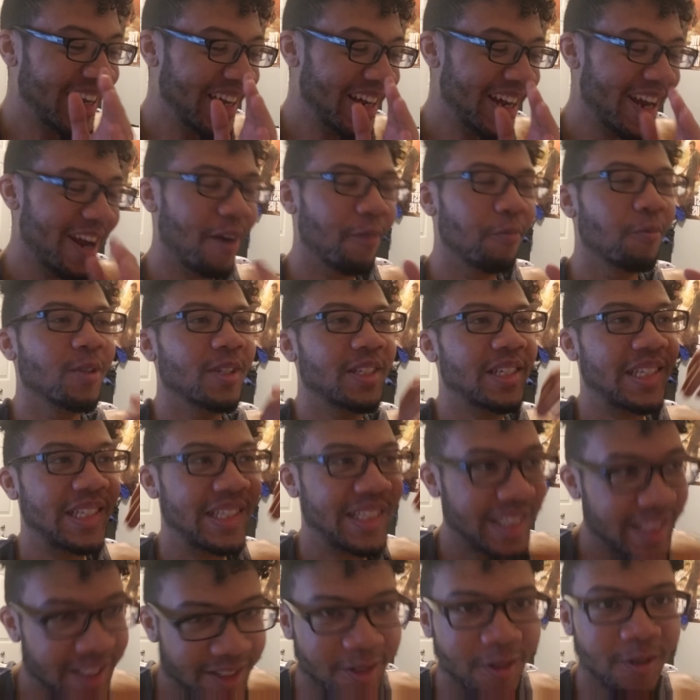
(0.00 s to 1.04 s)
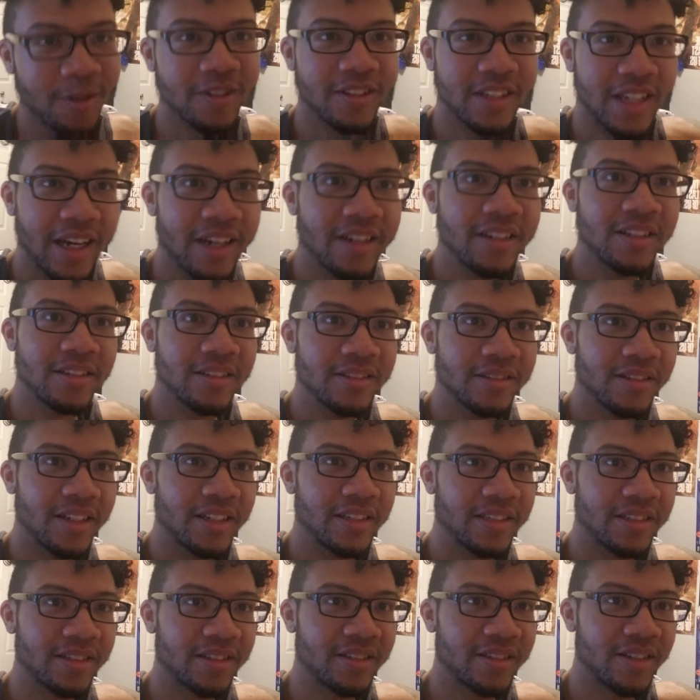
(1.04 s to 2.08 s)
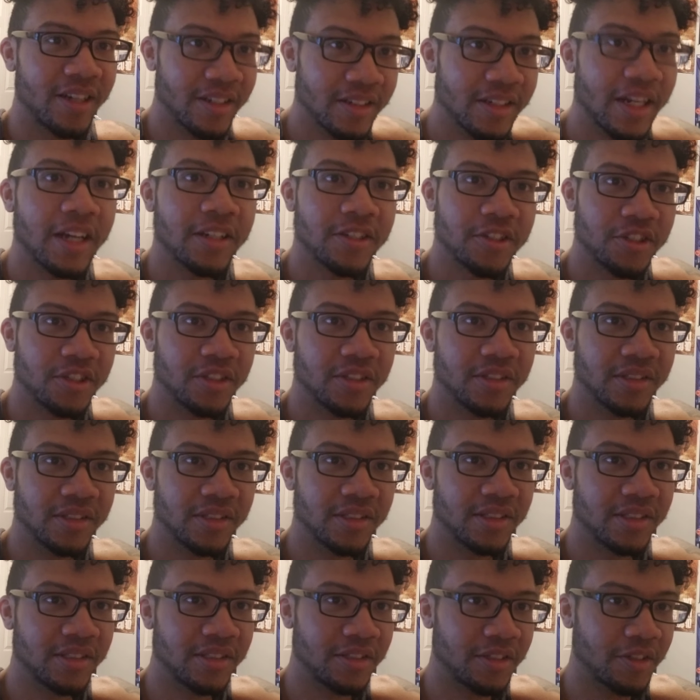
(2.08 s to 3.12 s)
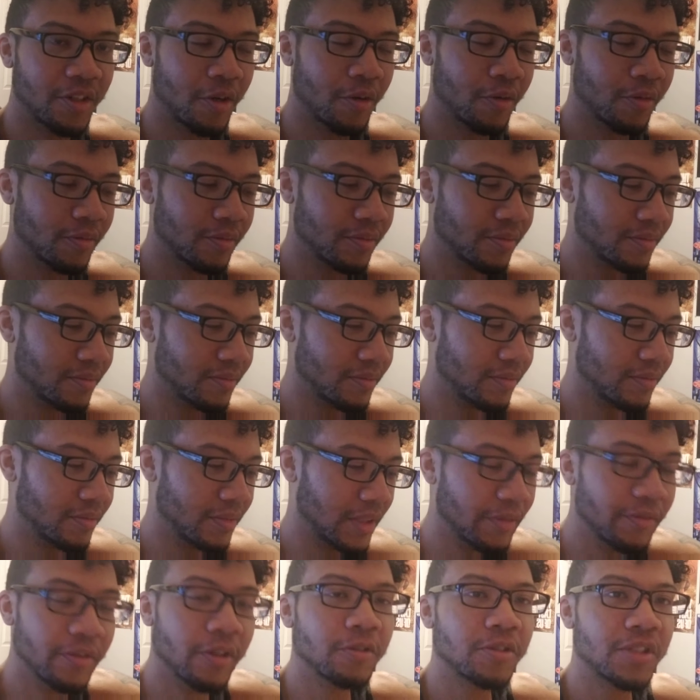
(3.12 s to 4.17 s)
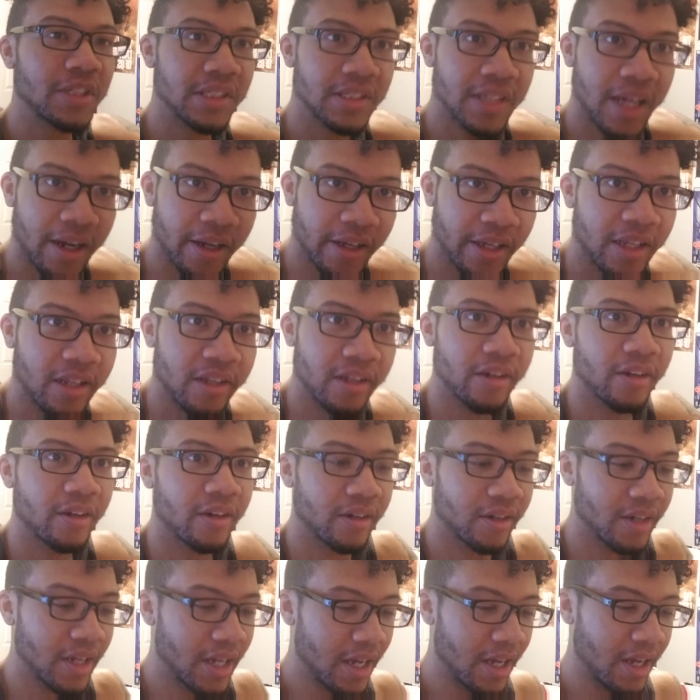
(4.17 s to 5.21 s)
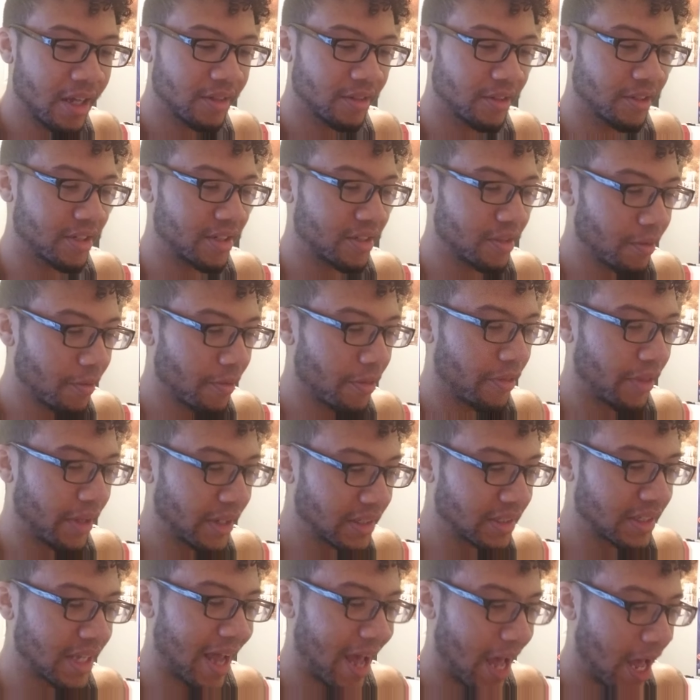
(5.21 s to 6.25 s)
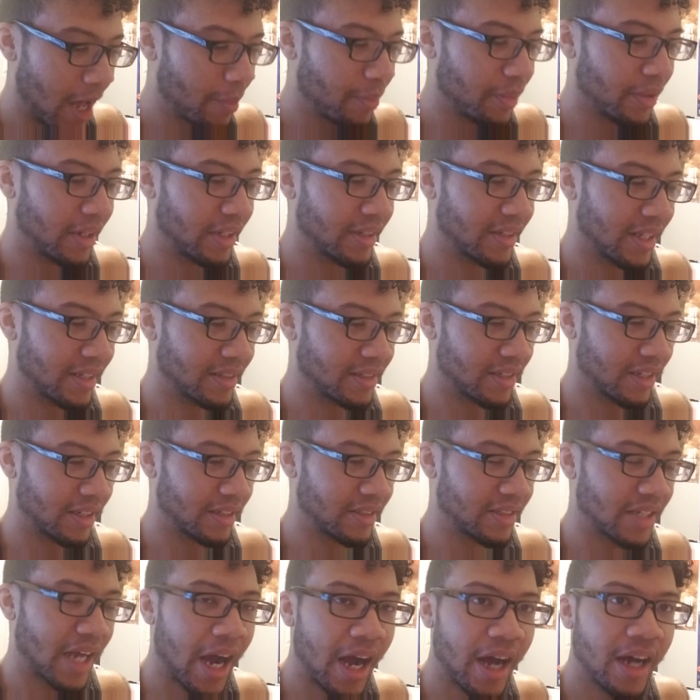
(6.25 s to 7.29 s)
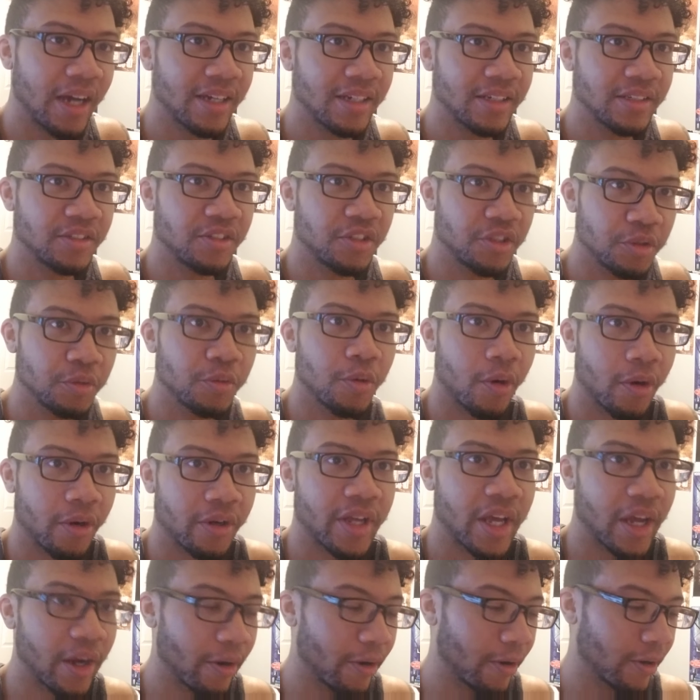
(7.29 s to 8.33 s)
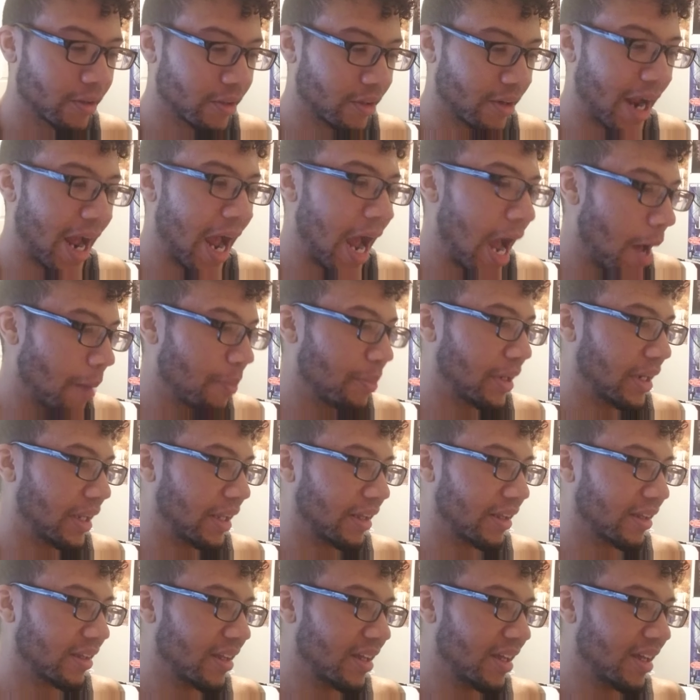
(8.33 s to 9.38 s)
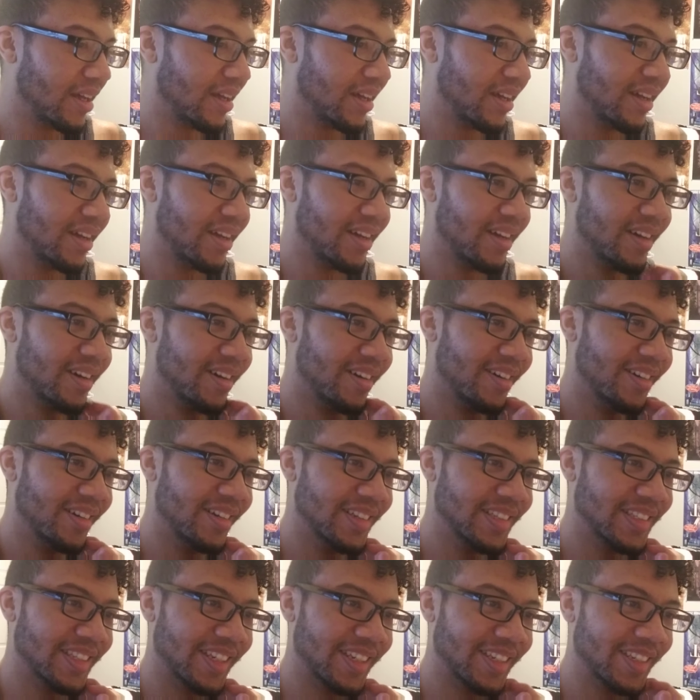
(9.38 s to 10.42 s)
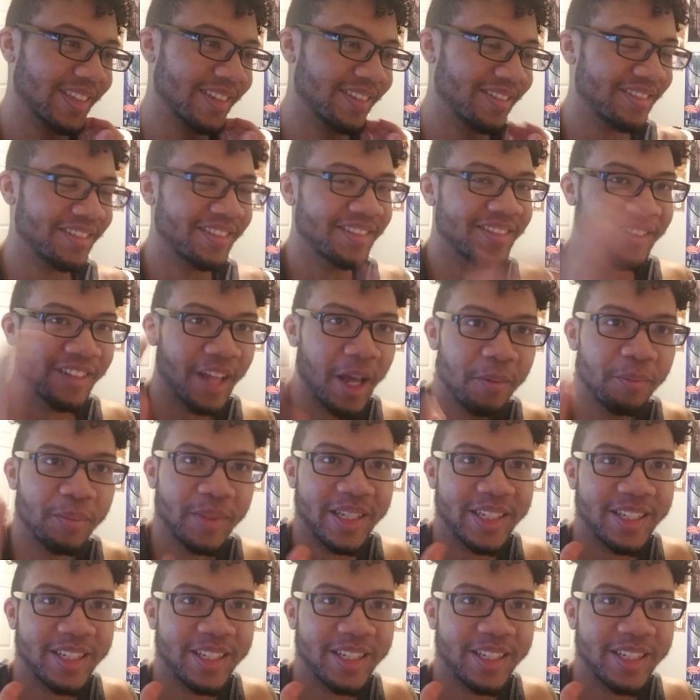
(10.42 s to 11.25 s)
and we're still getting like connections, you know, even though she's not here, there's still things happening that's like tied to her character happening. It's like let me